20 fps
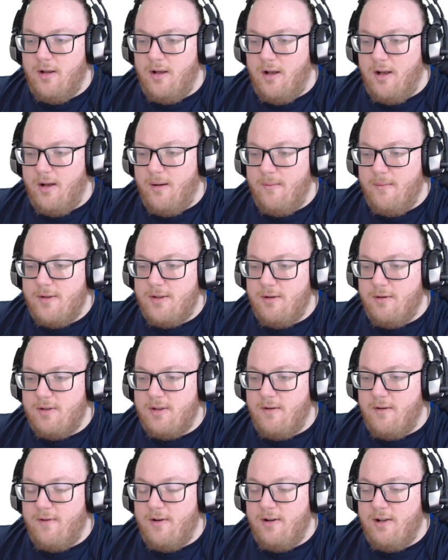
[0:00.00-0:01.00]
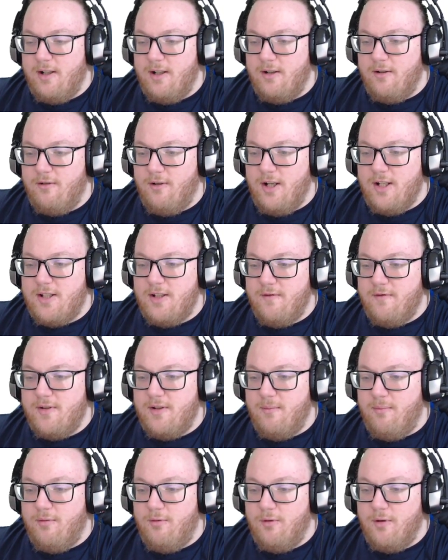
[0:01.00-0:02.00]
Um so it's a very aggressive
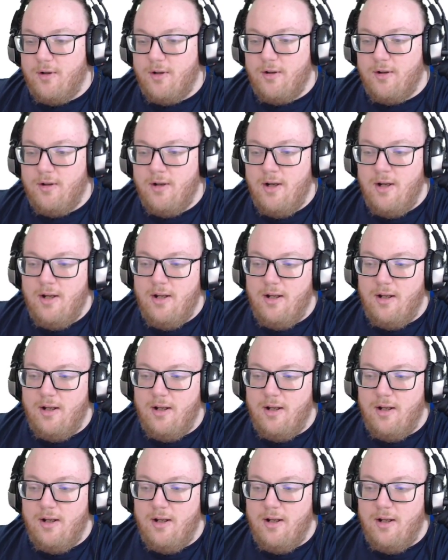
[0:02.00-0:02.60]
supporter.